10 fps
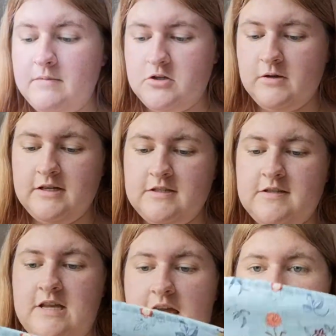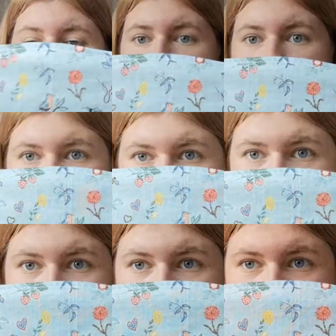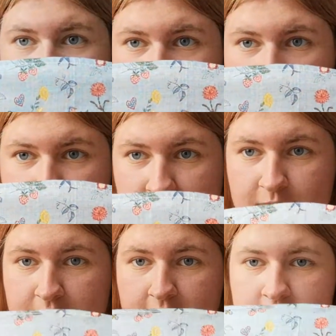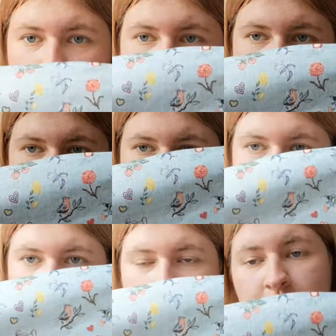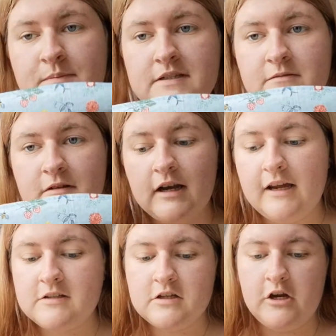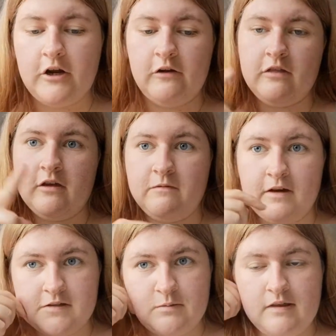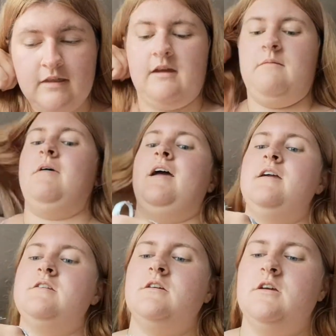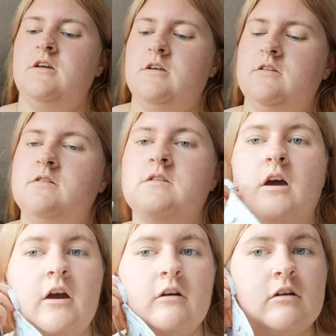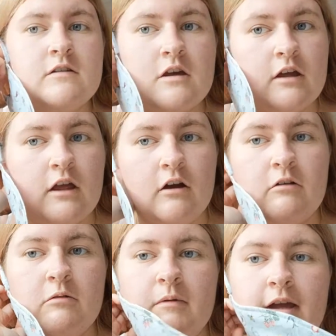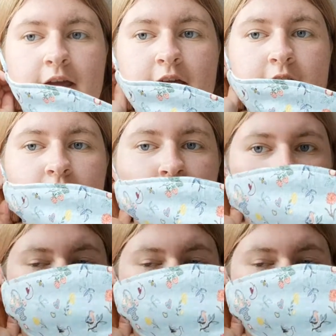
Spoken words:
I'm intrigued to see how this one is gonna fit because obviously I made it a little bit differently to the first one that I made. So let's hook it over my ear